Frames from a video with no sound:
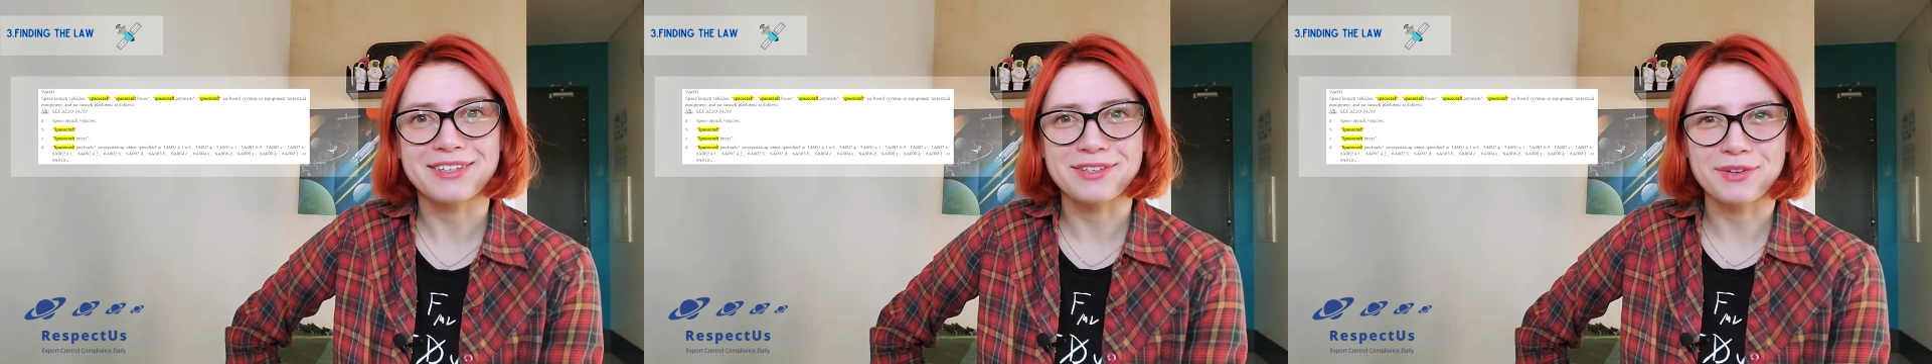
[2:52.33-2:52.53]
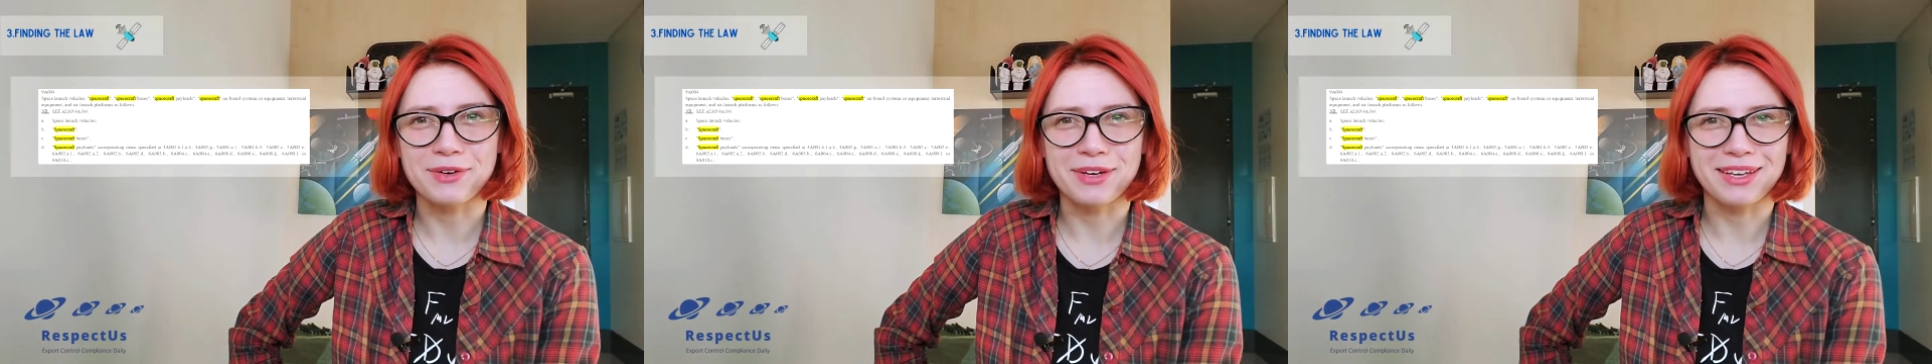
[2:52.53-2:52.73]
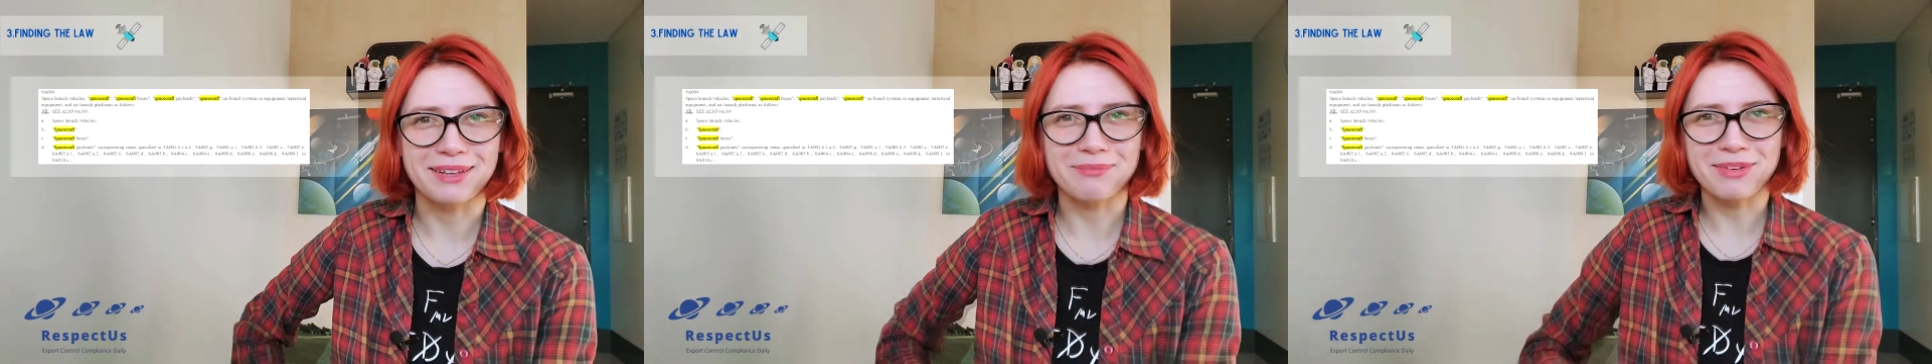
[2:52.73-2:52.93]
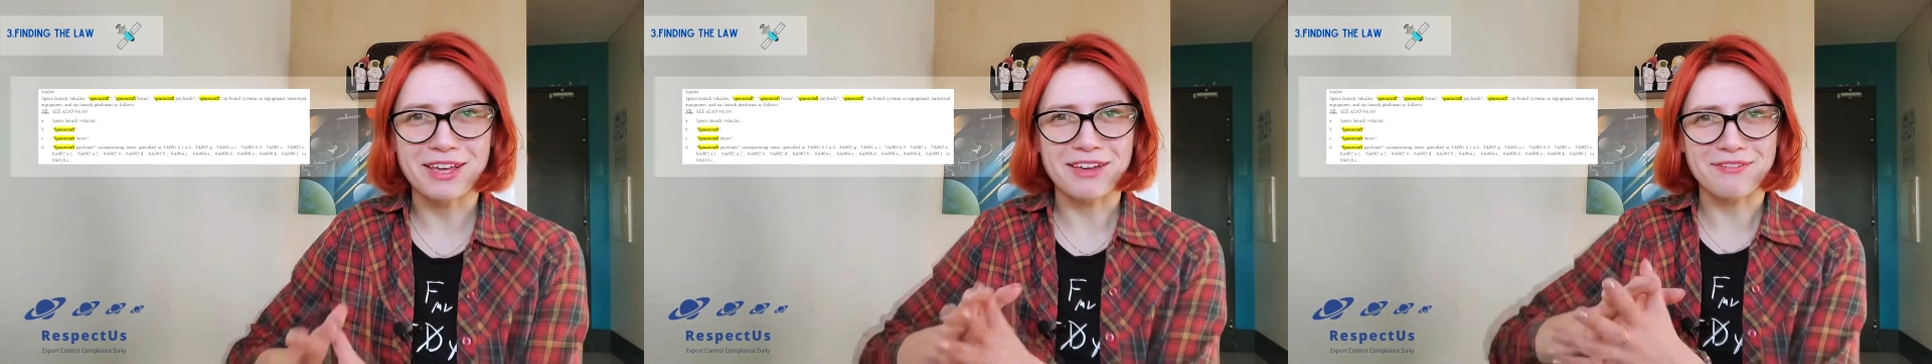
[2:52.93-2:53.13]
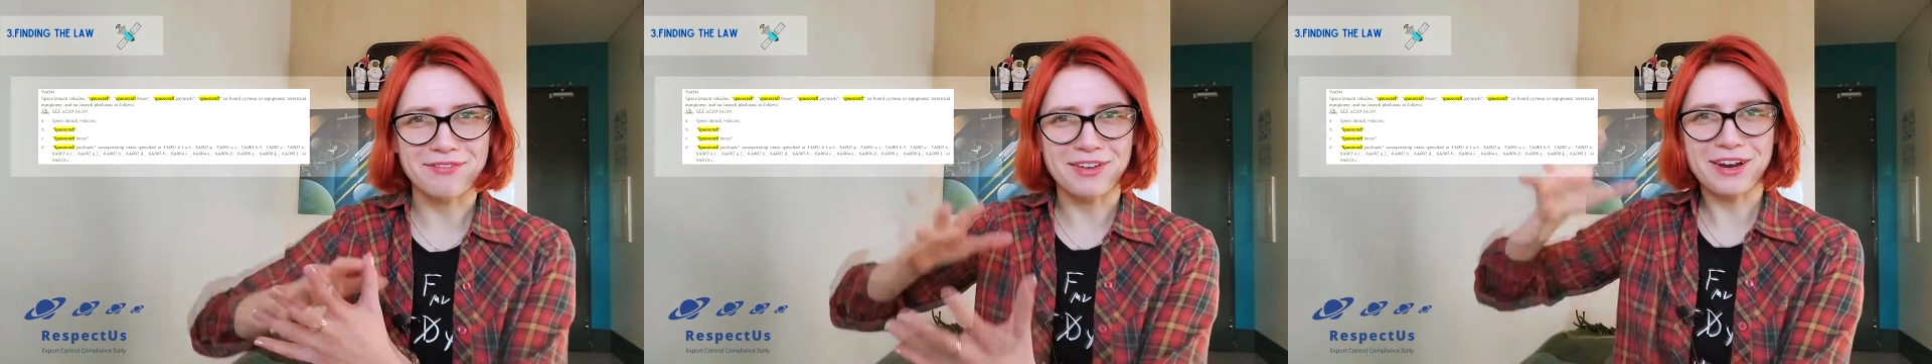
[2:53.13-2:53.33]
so it can be
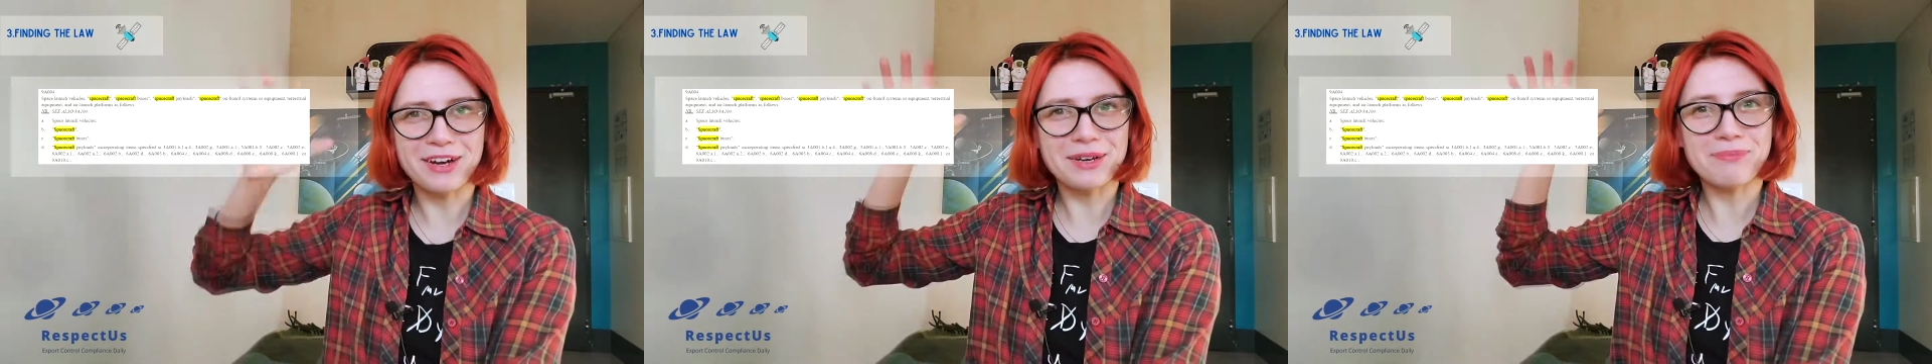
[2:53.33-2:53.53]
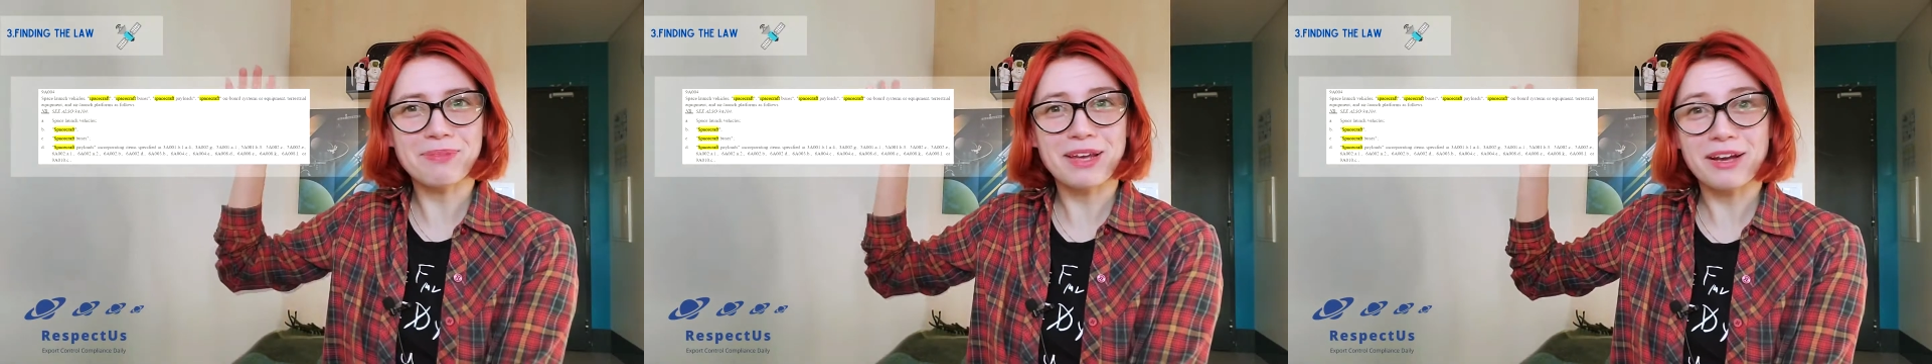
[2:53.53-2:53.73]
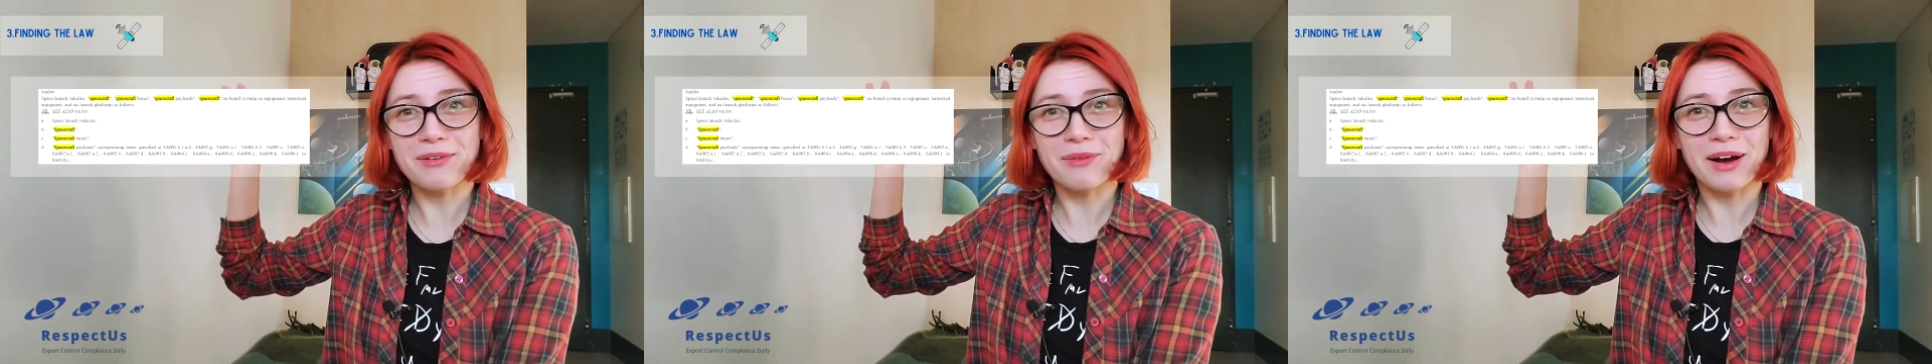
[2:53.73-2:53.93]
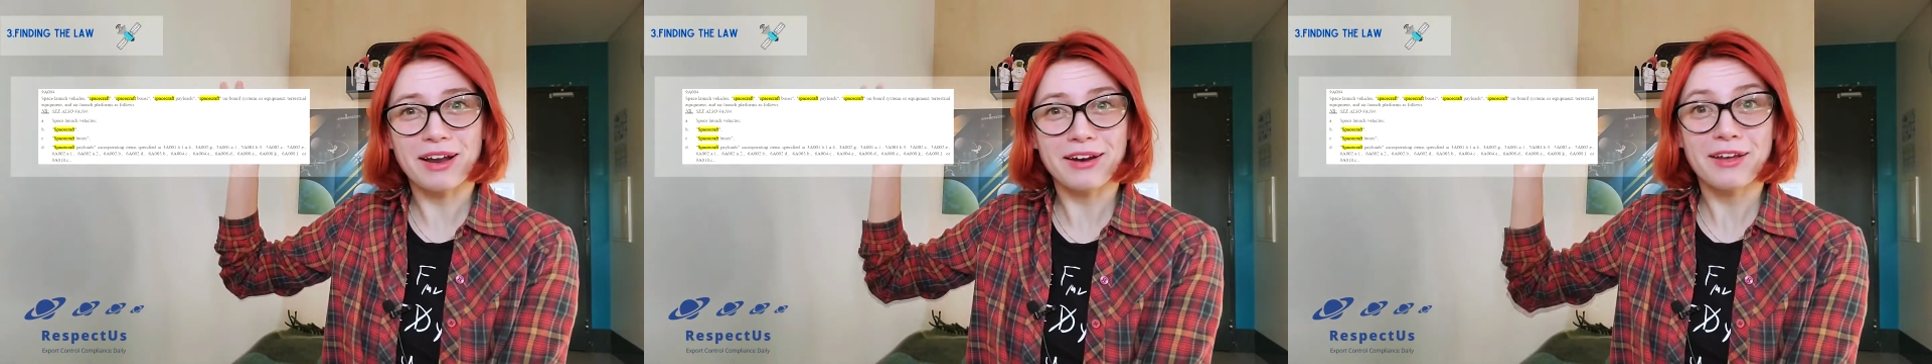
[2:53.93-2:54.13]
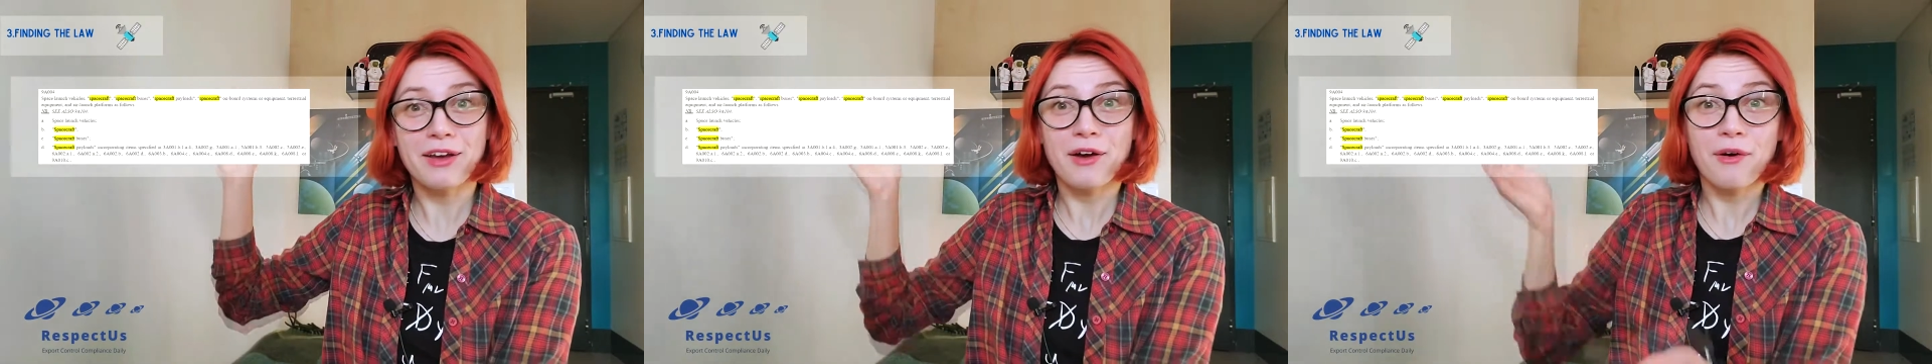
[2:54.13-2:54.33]
a very big
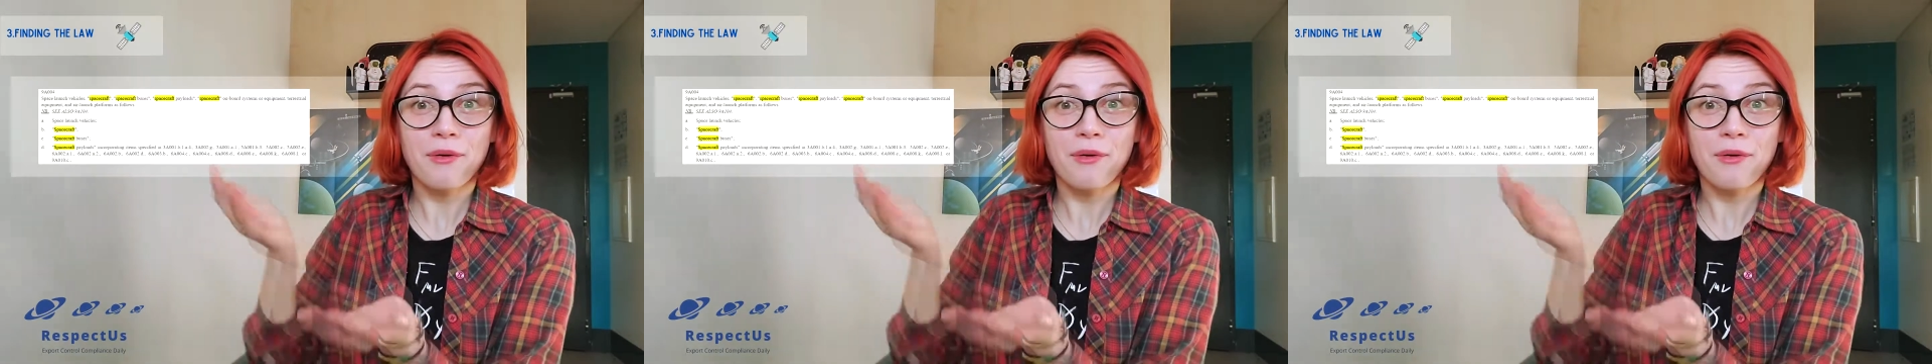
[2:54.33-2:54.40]
one